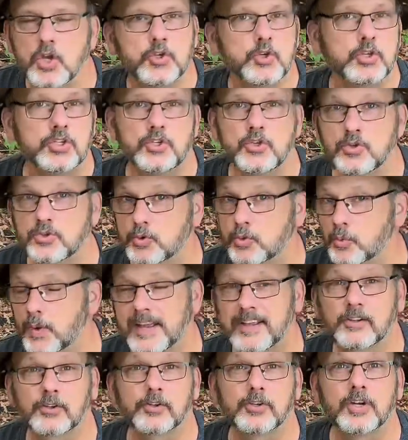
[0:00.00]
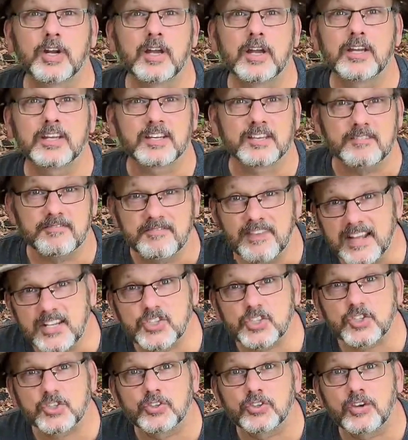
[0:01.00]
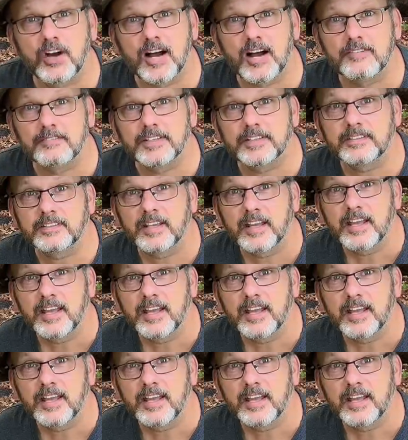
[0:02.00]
You can use a regular conventional oven